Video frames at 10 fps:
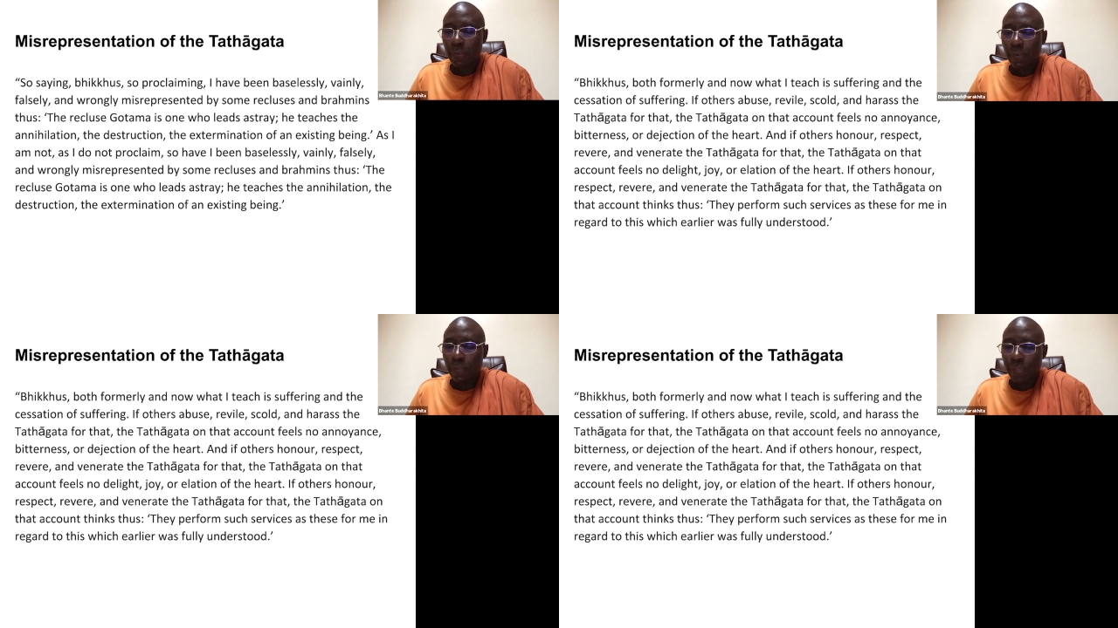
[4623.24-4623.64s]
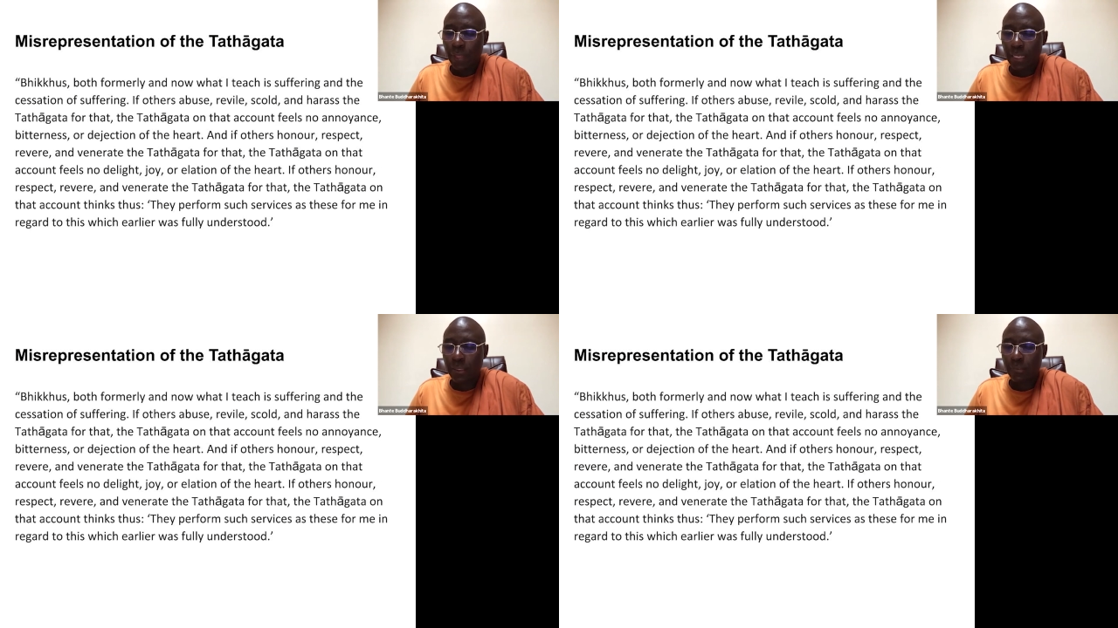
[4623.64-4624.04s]

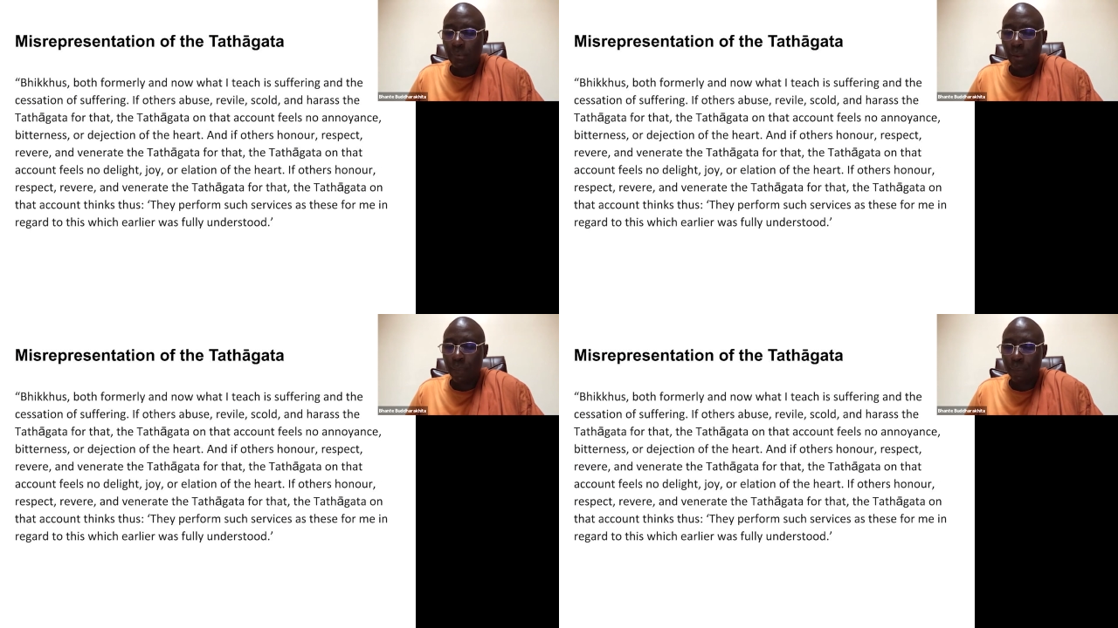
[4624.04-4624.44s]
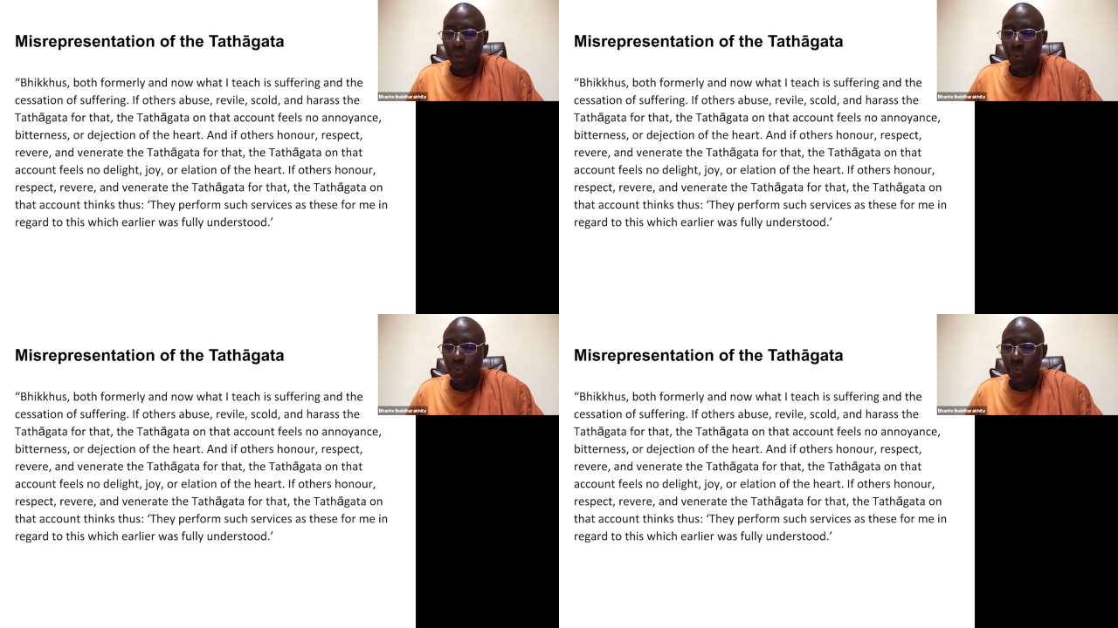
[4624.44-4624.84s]
Thus,
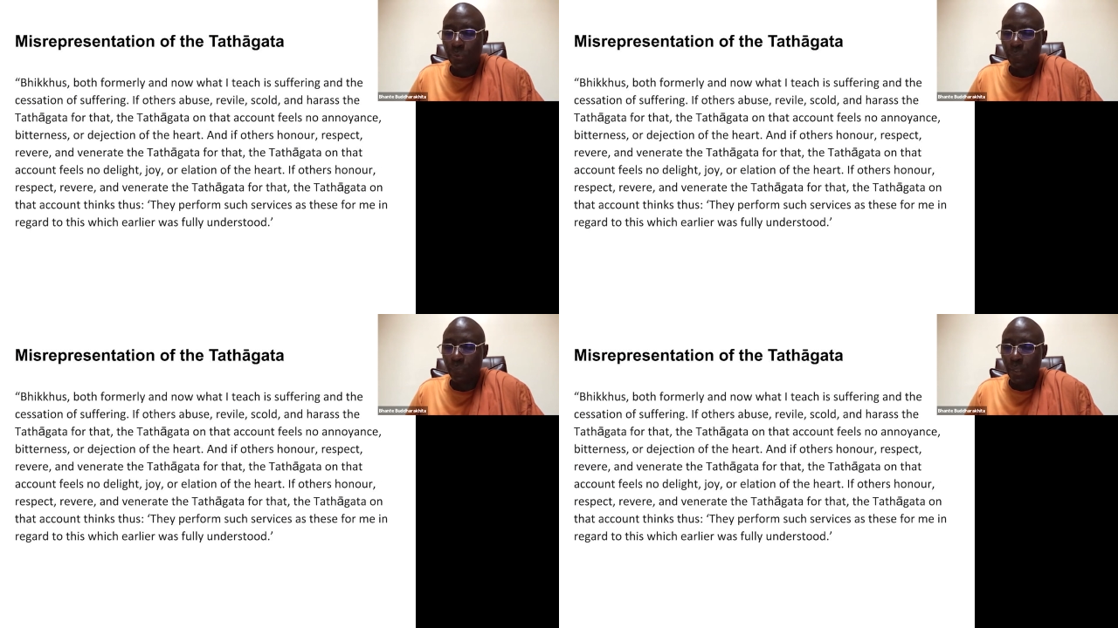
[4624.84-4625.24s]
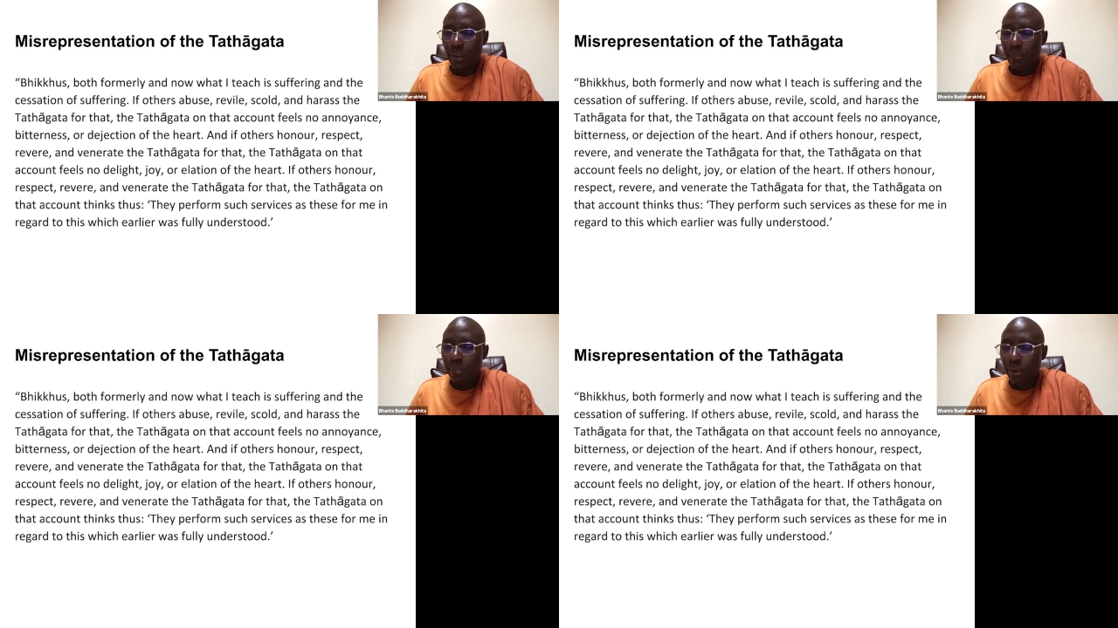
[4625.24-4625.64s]
bhikkhus,
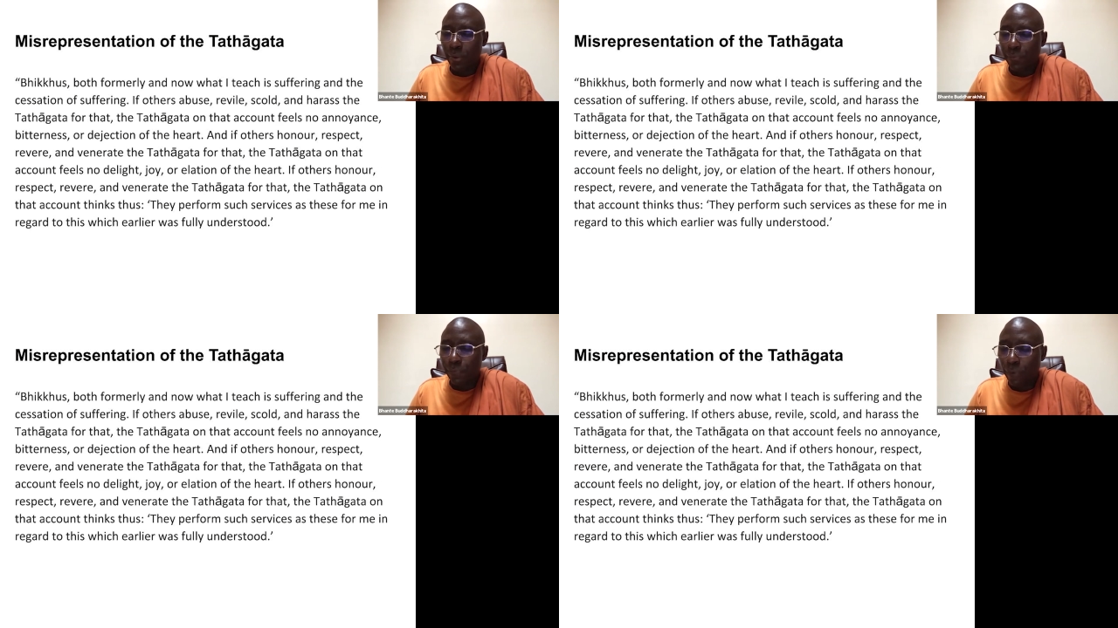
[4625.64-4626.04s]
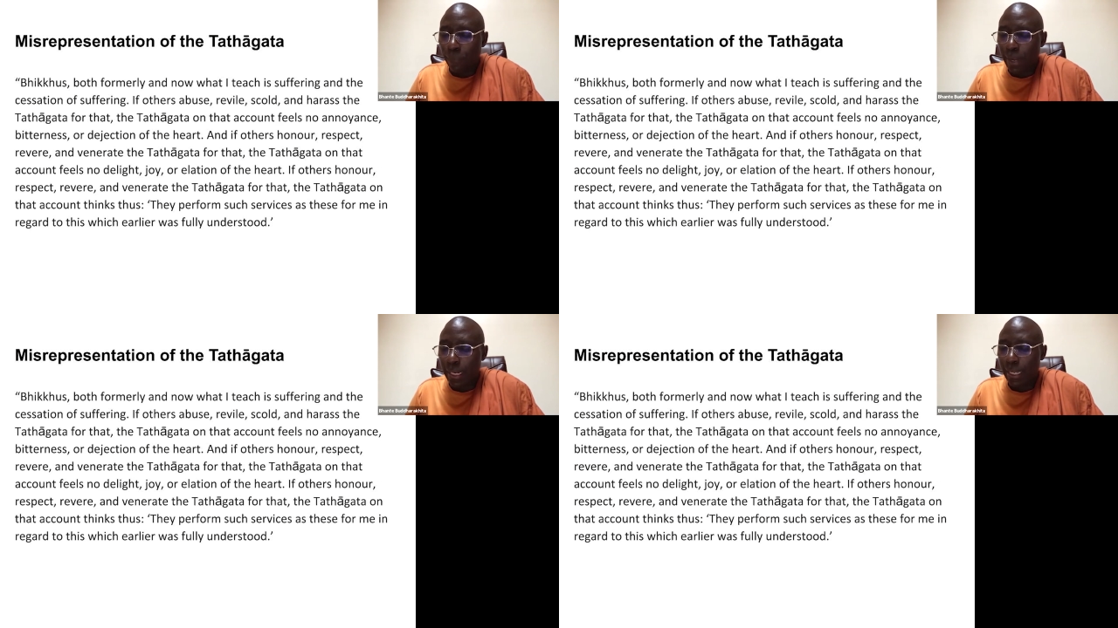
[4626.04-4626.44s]
both
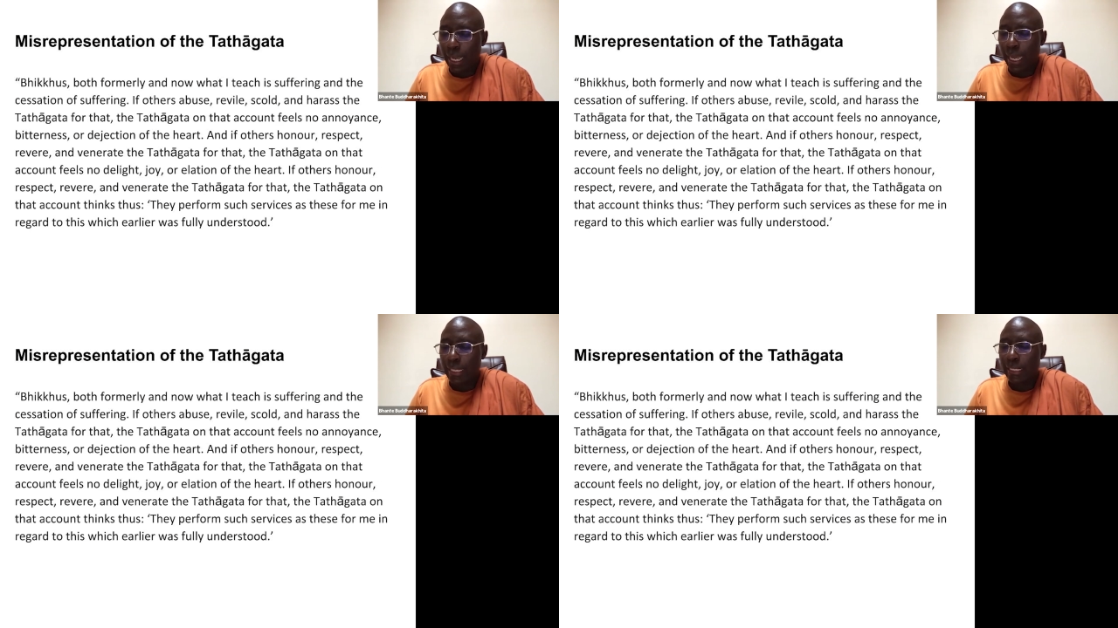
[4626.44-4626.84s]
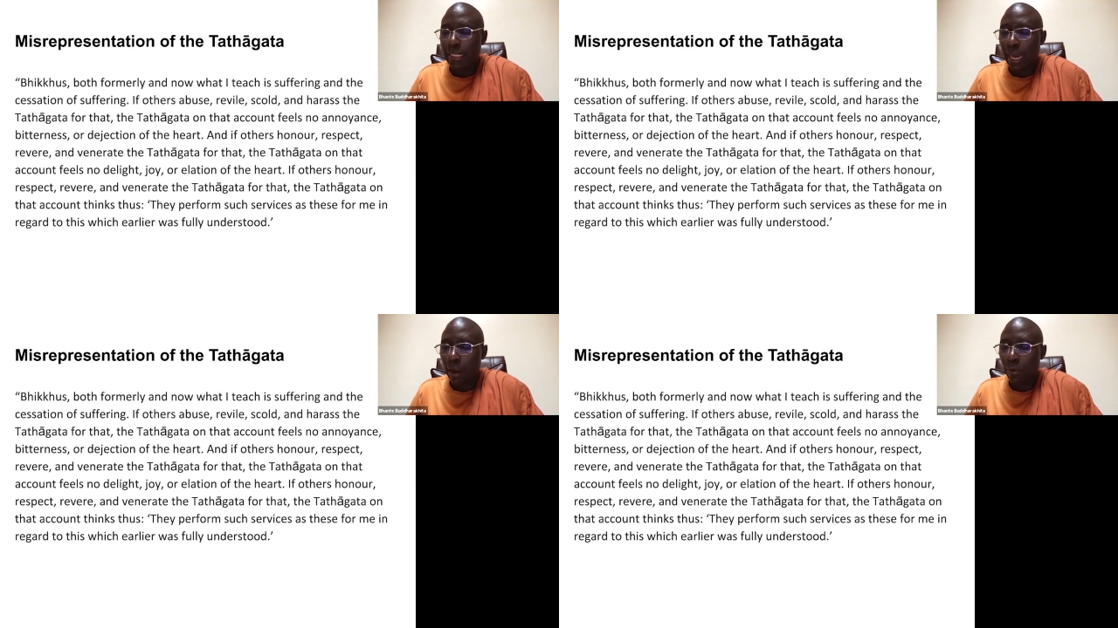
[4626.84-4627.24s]
formerly and
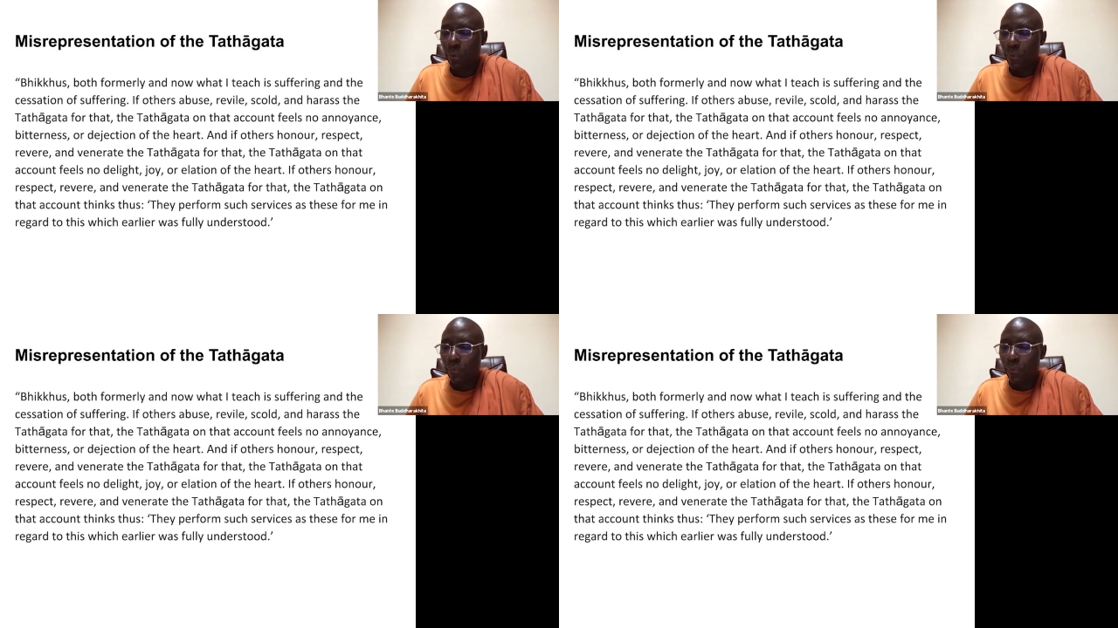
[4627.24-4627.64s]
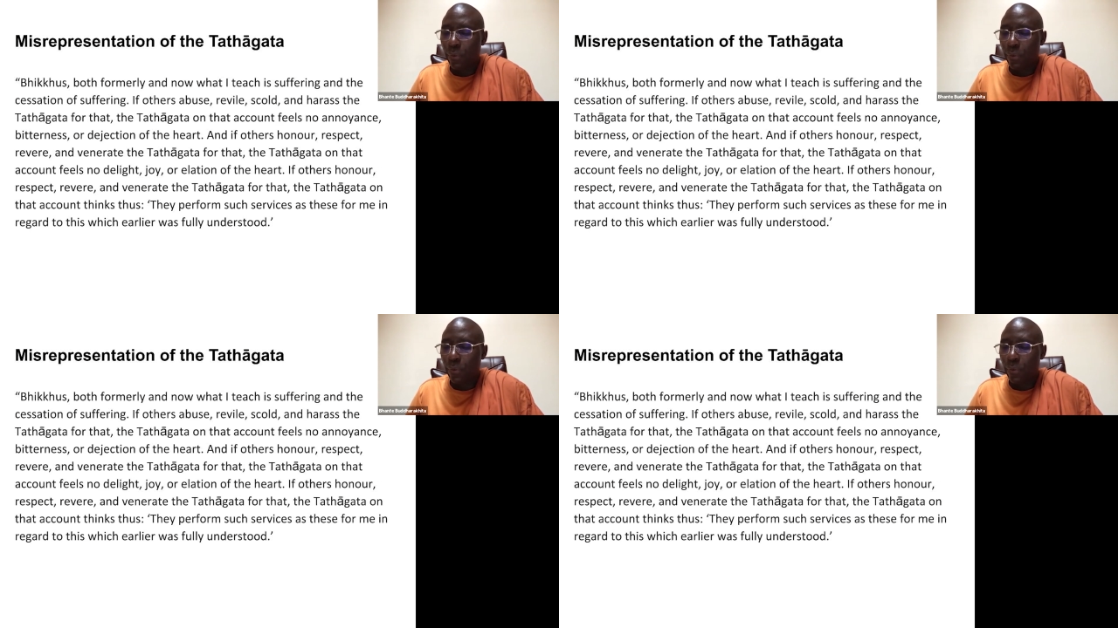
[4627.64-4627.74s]
now,